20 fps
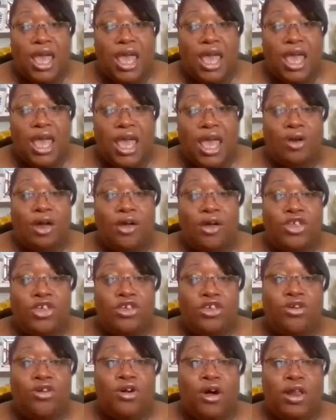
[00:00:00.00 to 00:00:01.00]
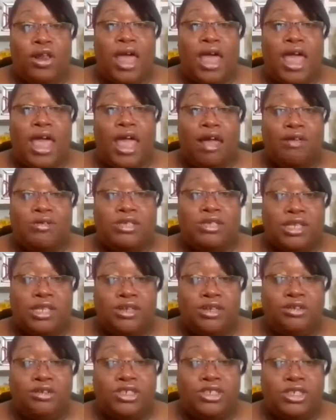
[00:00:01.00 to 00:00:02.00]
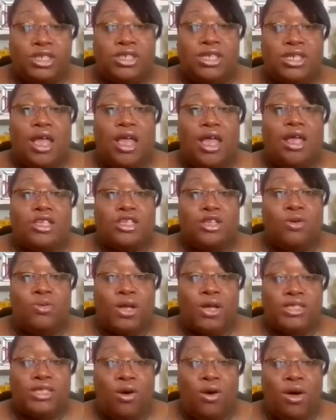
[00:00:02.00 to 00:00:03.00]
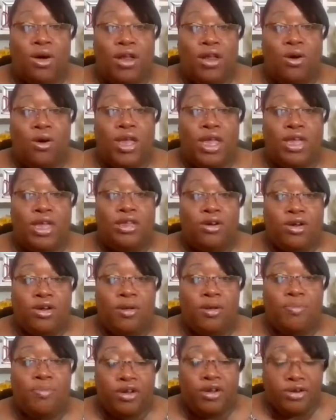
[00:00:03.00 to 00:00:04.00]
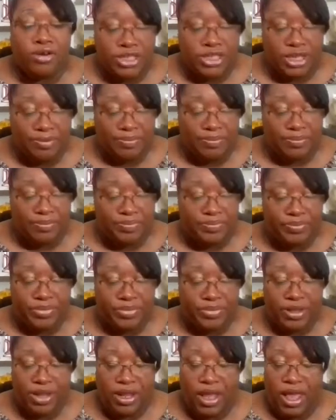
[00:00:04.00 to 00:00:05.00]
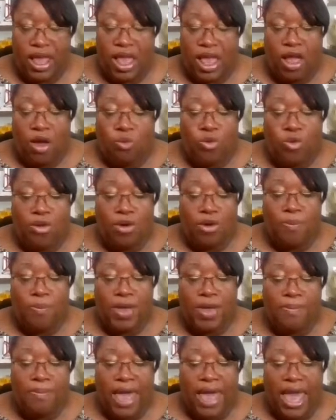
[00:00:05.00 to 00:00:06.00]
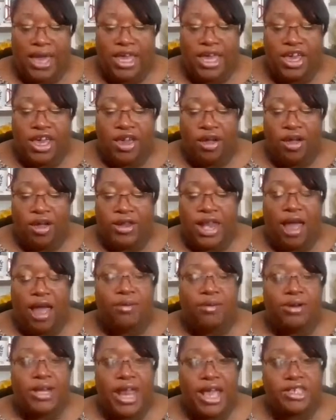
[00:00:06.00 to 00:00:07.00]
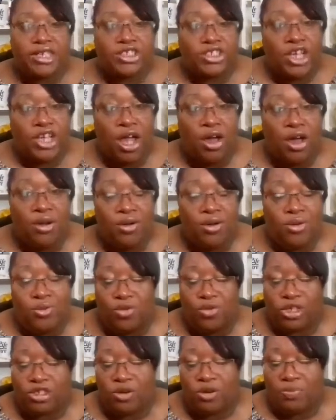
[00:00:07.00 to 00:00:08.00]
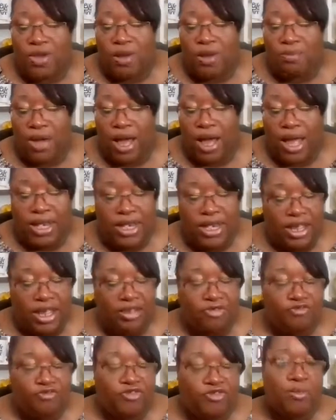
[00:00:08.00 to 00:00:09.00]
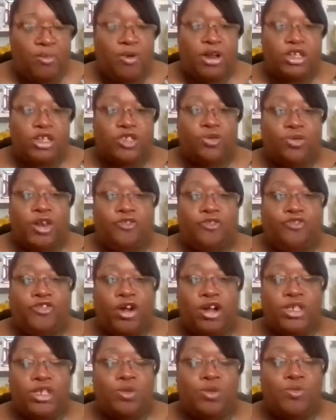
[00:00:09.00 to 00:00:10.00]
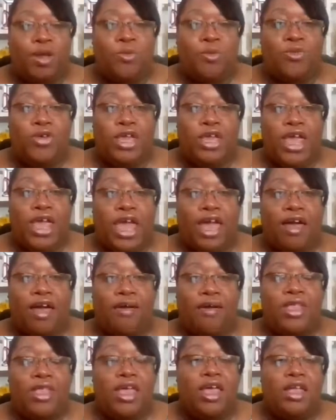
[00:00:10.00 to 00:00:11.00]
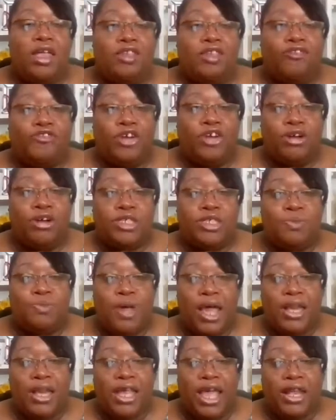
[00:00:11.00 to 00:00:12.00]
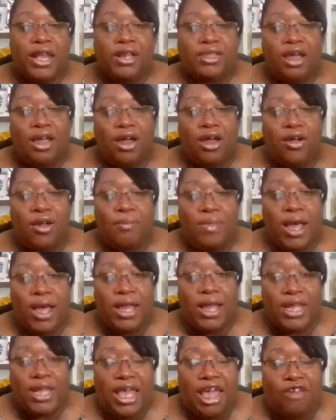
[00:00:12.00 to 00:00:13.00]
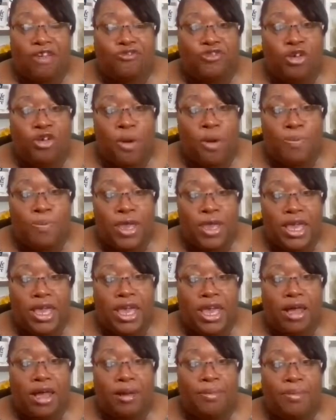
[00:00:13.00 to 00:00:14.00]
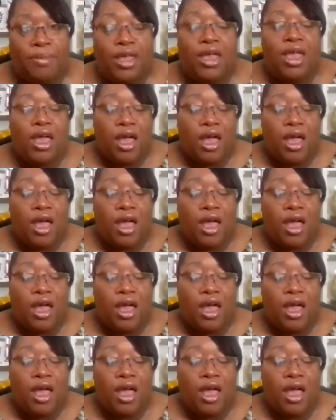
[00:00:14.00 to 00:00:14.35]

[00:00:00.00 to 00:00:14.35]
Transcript: as to whether you're going to have solutions to what's going on in your community. We will be back here on our next show, which will be Monday, February the 21st. Remember, we have the first Monday and the third Monday at 4 p.m.